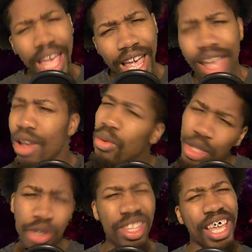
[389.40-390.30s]
And
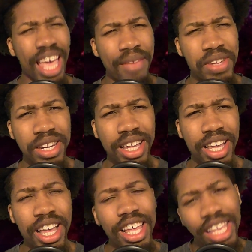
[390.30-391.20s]
what you think, Evan?
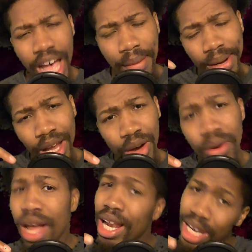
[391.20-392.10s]
Comment
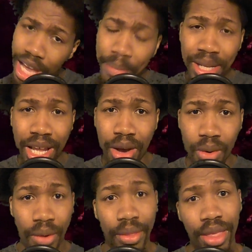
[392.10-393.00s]
below, let me
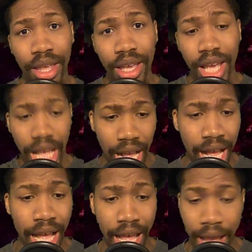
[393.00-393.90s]
know.
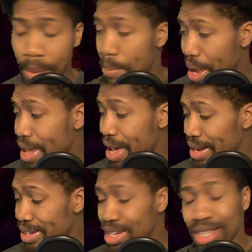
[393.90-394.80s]
I might
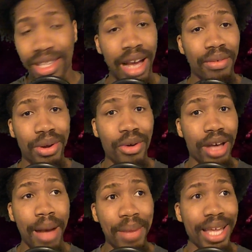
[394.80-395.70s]
edit this. I don't know,
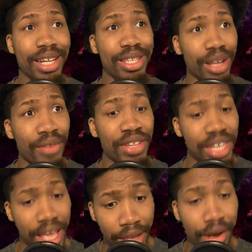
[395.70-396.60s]
cause I'm making this of the
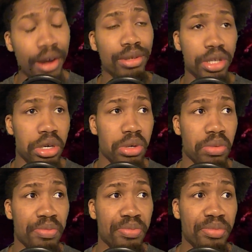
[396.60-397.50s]
day of,
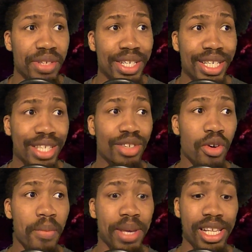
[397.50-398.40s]
so it's
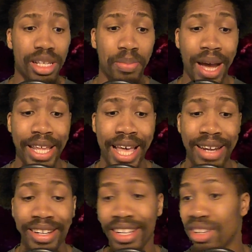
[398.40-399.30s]
gonna be spotty
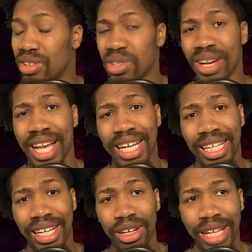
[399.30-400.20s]
editing, and also I got
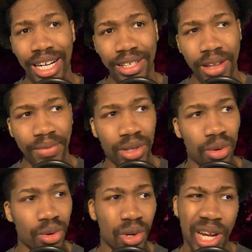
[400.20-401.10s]
like a lot of stuff
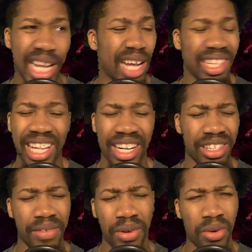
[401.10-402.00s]
going on. I got a lot of
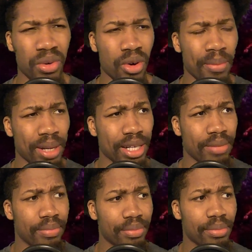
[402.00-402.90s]
stuff going on,
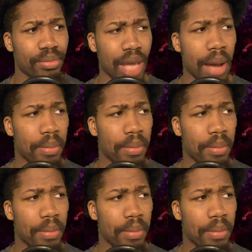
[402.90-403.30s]
but yeah.